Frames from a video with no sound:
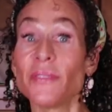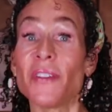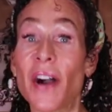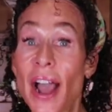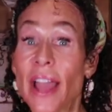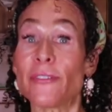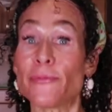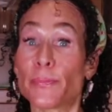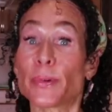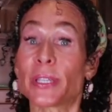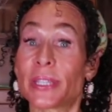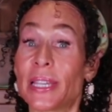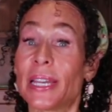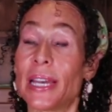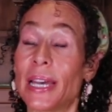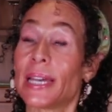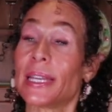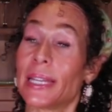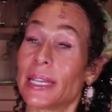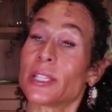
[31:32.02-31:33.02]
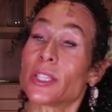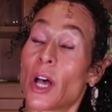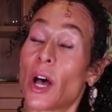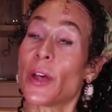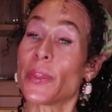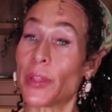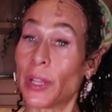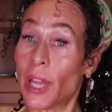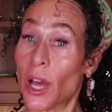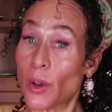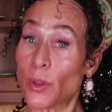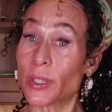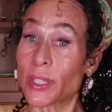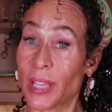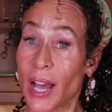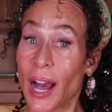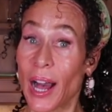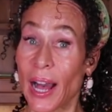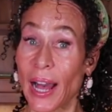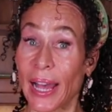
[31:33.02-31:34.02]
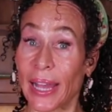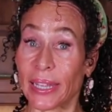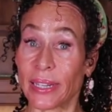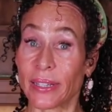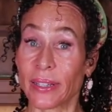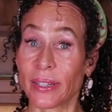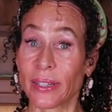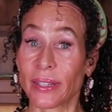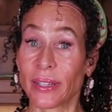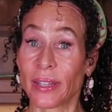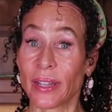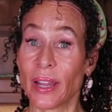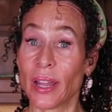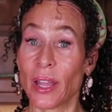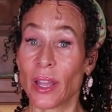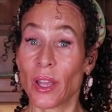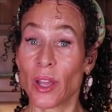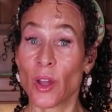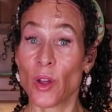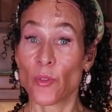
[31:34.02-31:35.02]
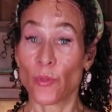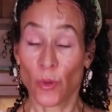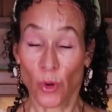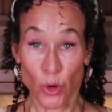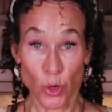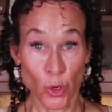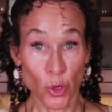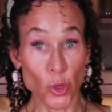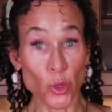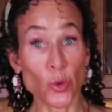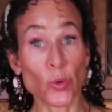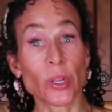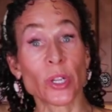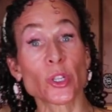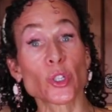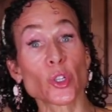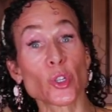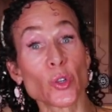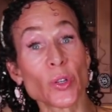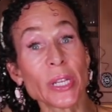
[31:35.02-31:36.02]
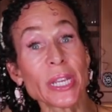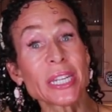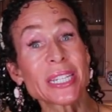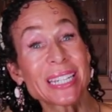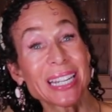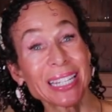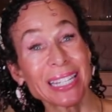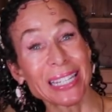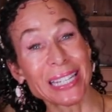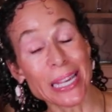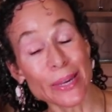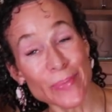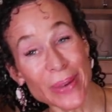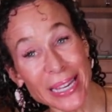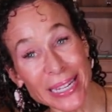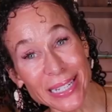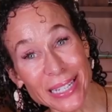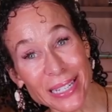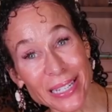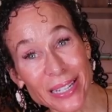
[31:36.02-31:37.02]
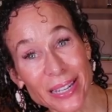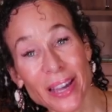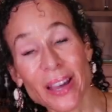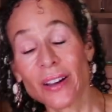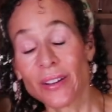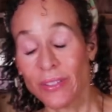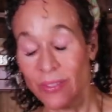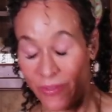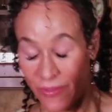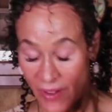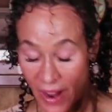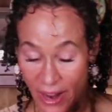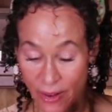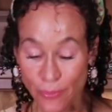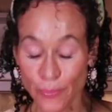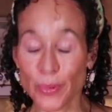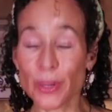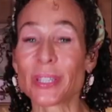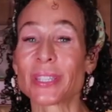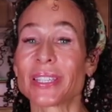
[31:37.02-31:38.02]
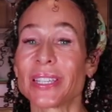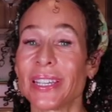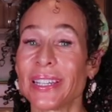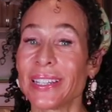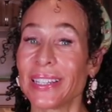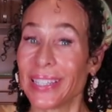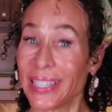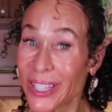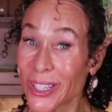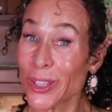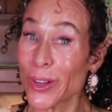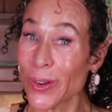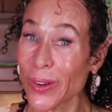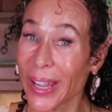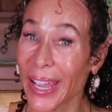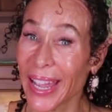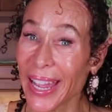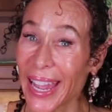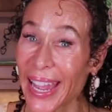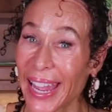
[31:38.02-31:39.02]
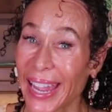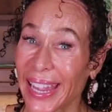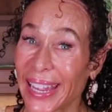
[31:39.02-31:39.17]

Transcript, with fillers: 5% is on the low side. For nutrients you need to limit, 5% is okay.